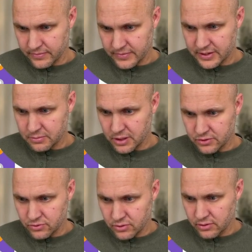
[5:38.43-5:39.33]
this
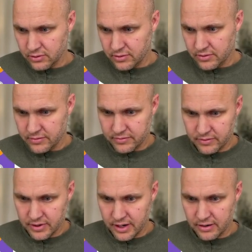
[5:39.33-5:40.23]
module for
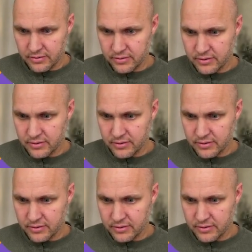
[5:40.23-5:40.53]
now.